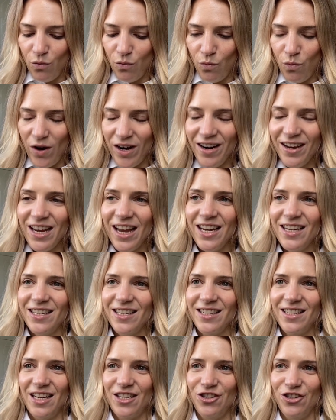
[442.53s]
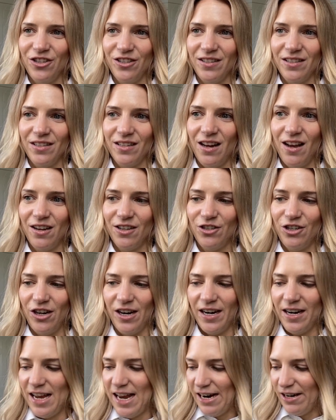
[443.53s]
I had extensions last year, I
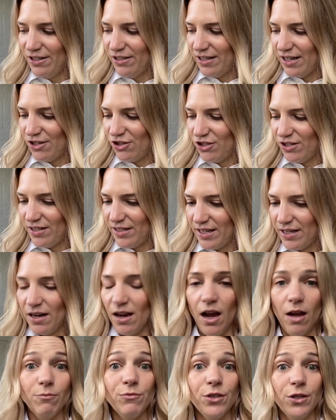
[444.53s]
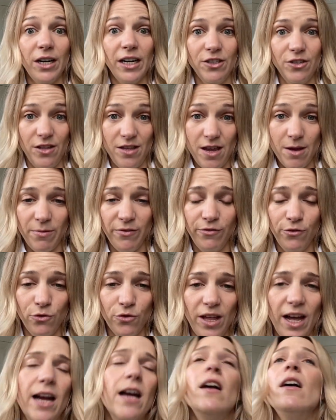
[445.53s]
had hair extensions in, sorry, actually the year before
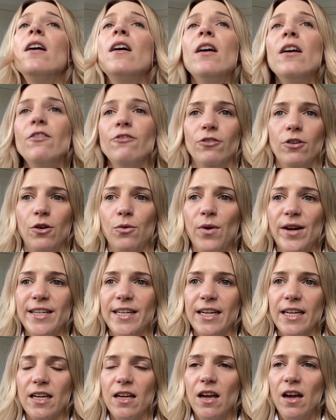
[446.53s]
that, for our wedding,